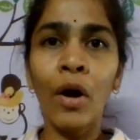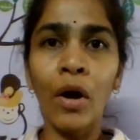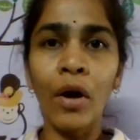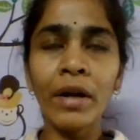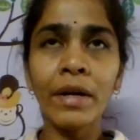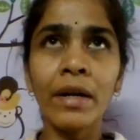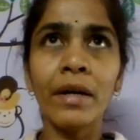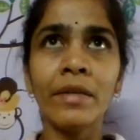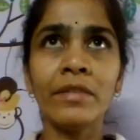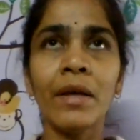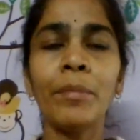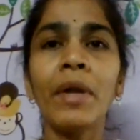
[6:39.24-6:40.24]
or
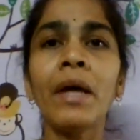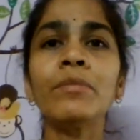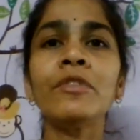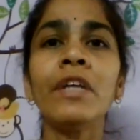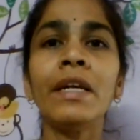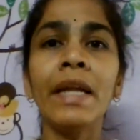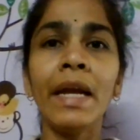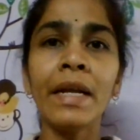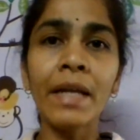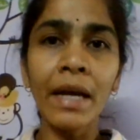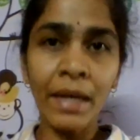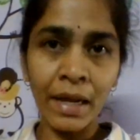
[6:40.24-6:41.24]
sometimes the
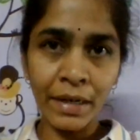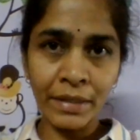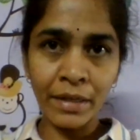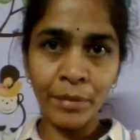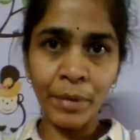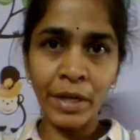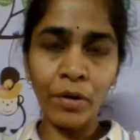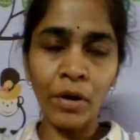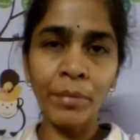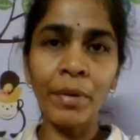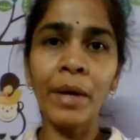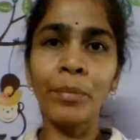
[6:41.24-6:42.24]
data collected may
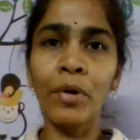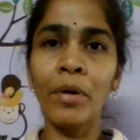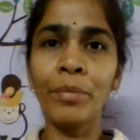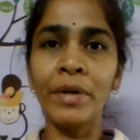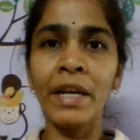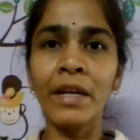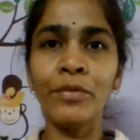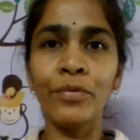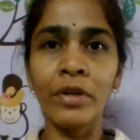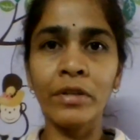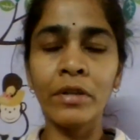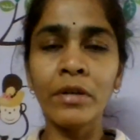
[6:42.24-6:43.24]
not be appropriate
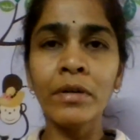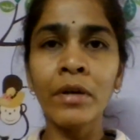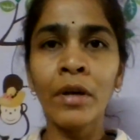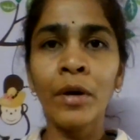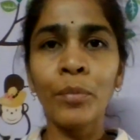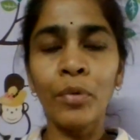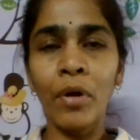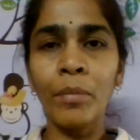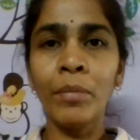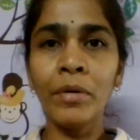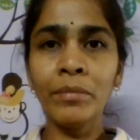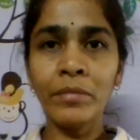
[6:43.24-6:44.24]
for the
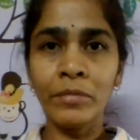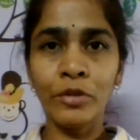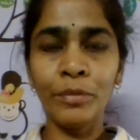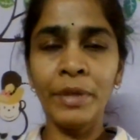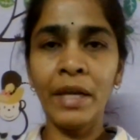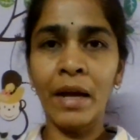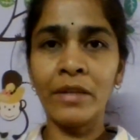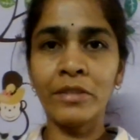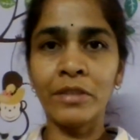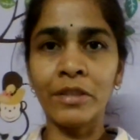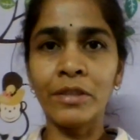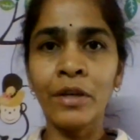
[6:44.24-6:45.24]
problem to be
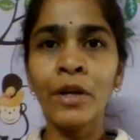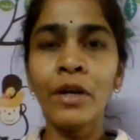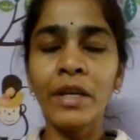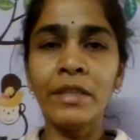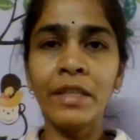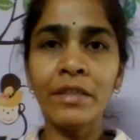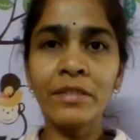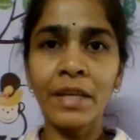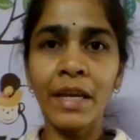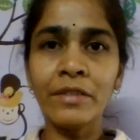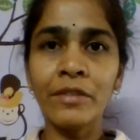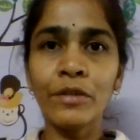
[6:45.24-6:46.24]
answered. In these
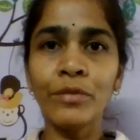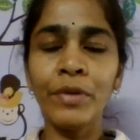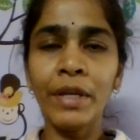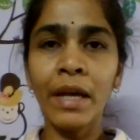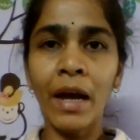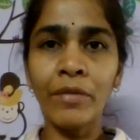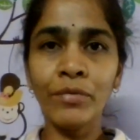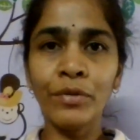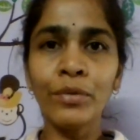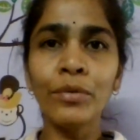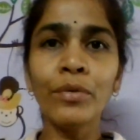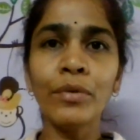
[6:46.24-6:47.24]
cases, we have
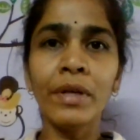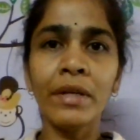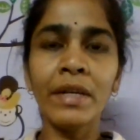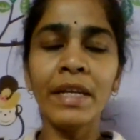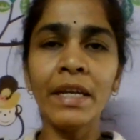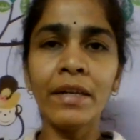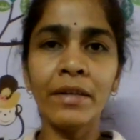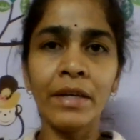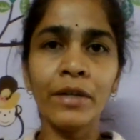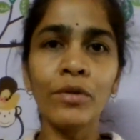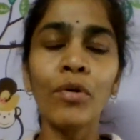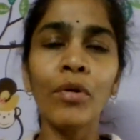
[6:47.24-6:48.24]
to
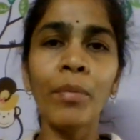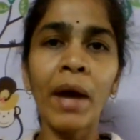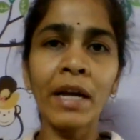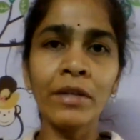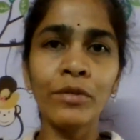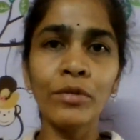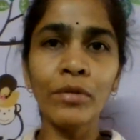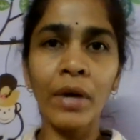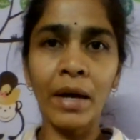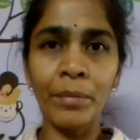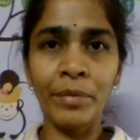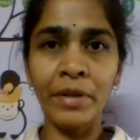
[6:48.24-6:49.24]
reiterate, go back to
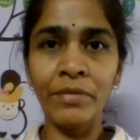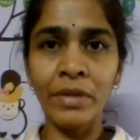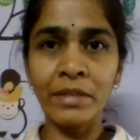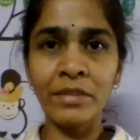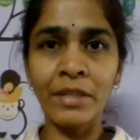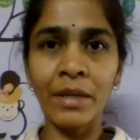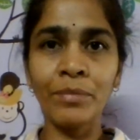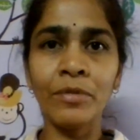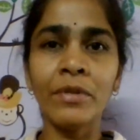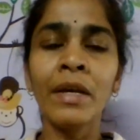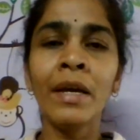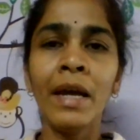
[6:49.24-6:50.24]
our previous
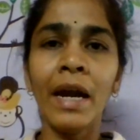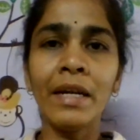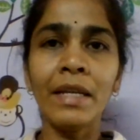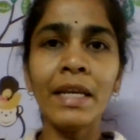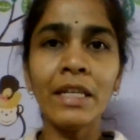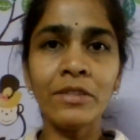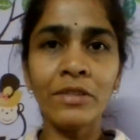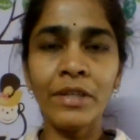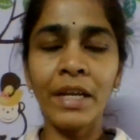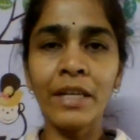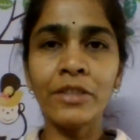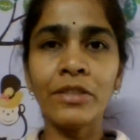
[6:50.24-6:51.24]
steps at each
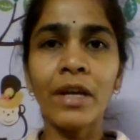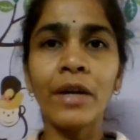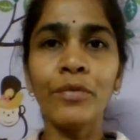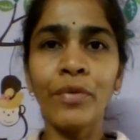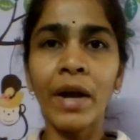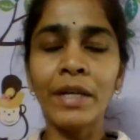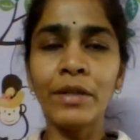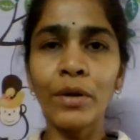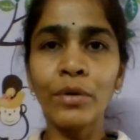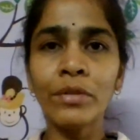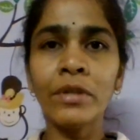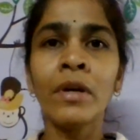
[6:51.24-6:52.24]
stage and find
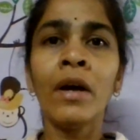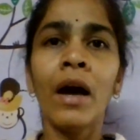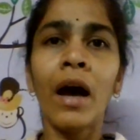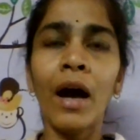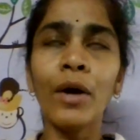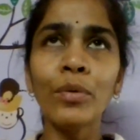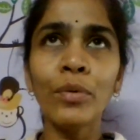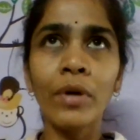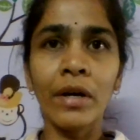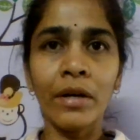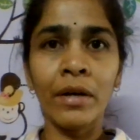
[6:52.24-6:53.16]
out how